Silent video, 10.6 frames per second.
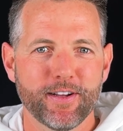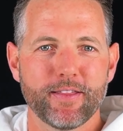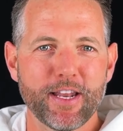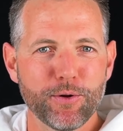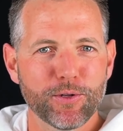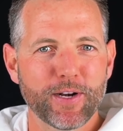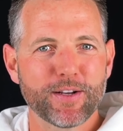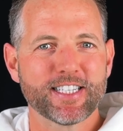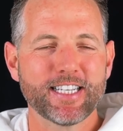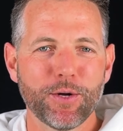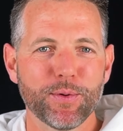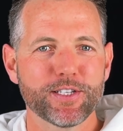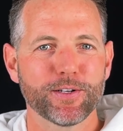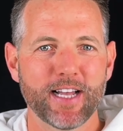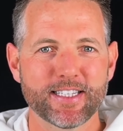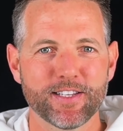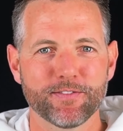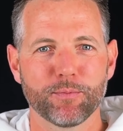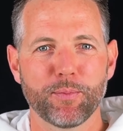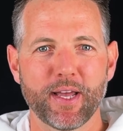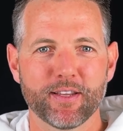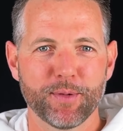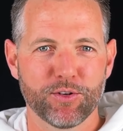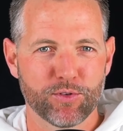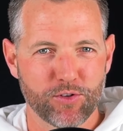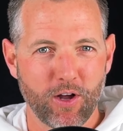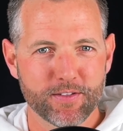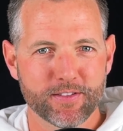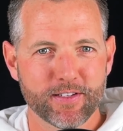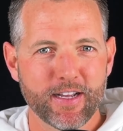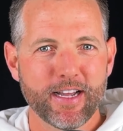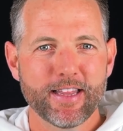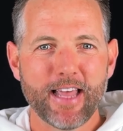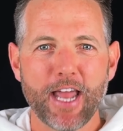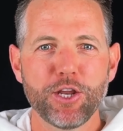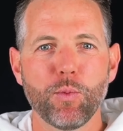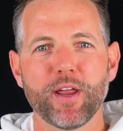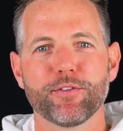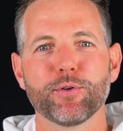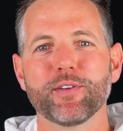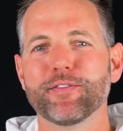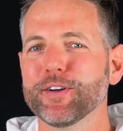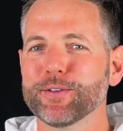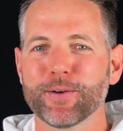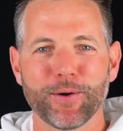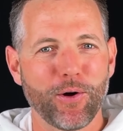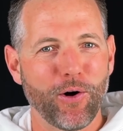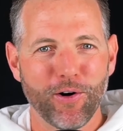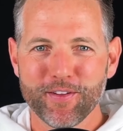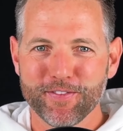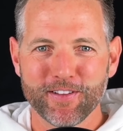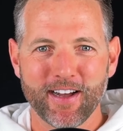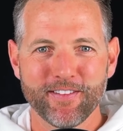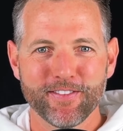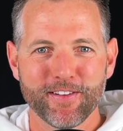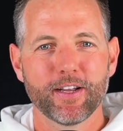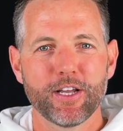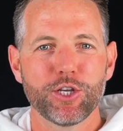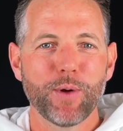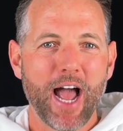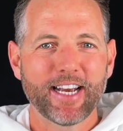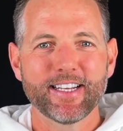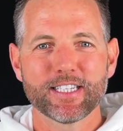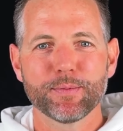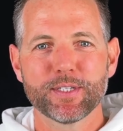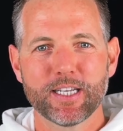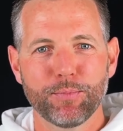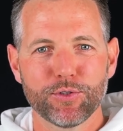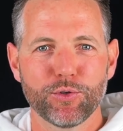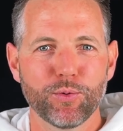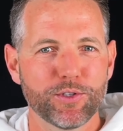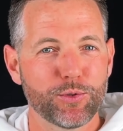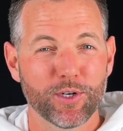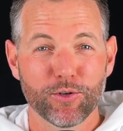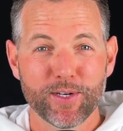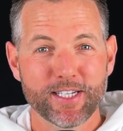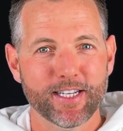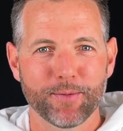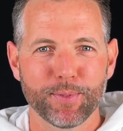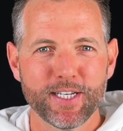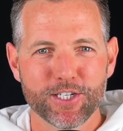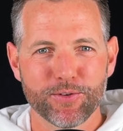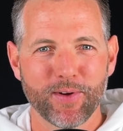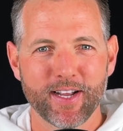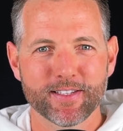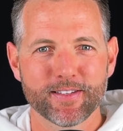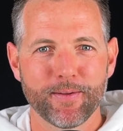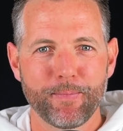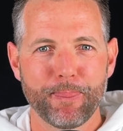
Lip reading: Then you learned how to sequence your lessons for momentum and results. Then you went through and filtered out all the fluff. You added in some simple tools to increase the completion rates.